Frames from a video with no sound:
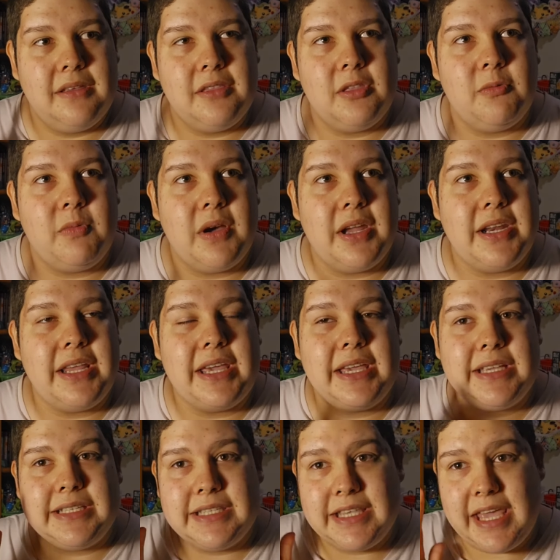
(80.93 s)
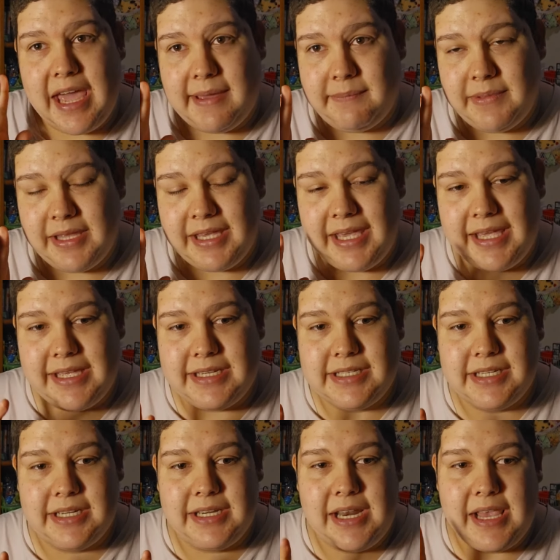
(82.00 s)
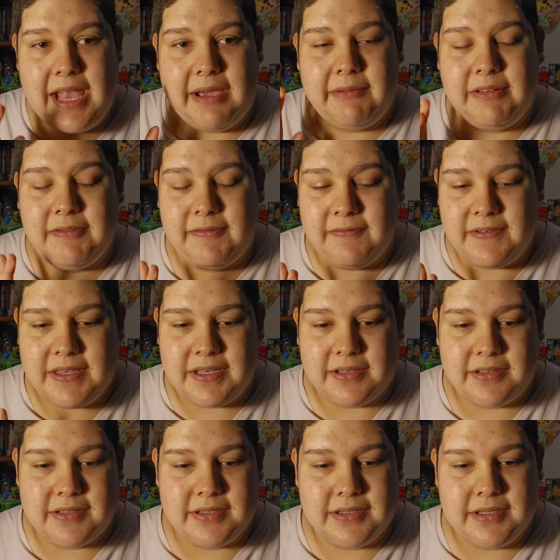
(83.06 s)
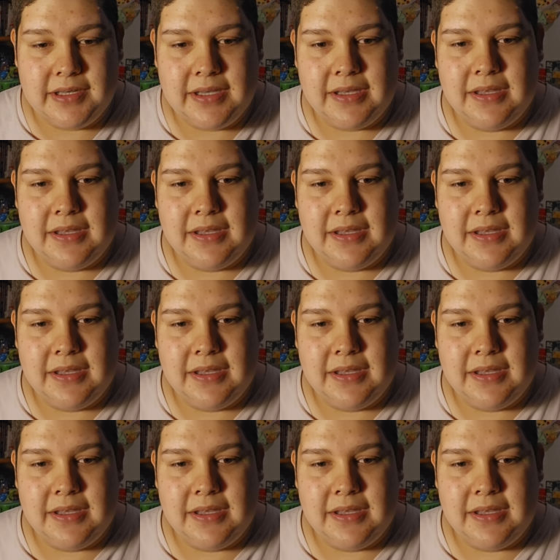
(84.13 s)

The one is the application and how it feels.